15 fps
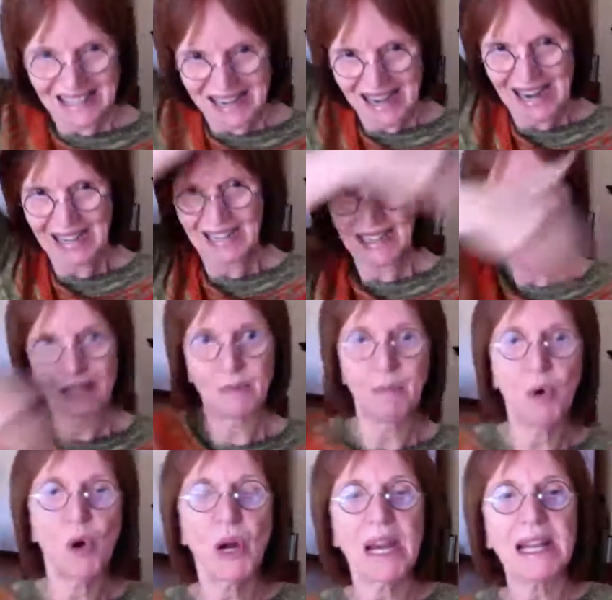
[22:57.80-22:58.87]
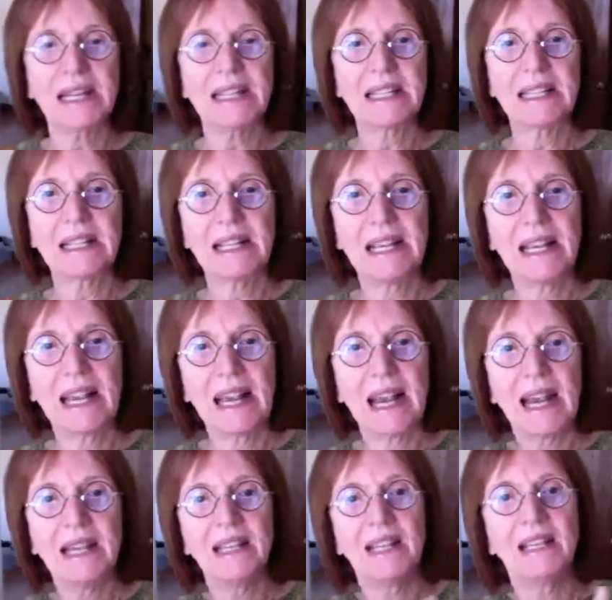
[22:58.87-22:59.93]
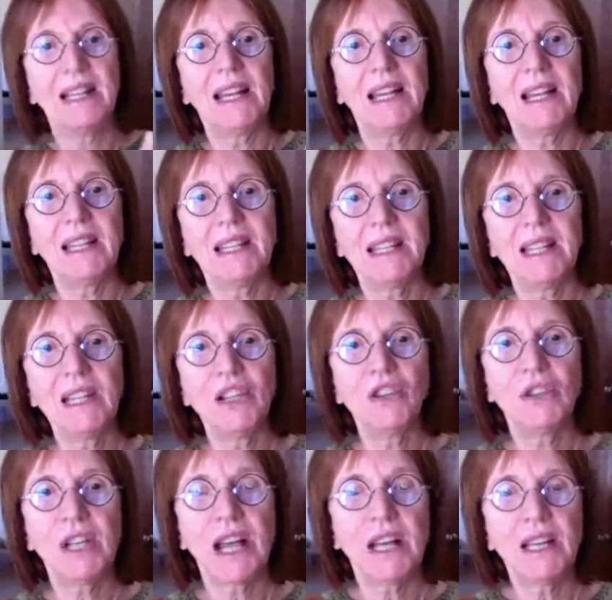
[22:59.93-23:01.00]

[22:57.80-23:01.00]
at this point. And then they continue down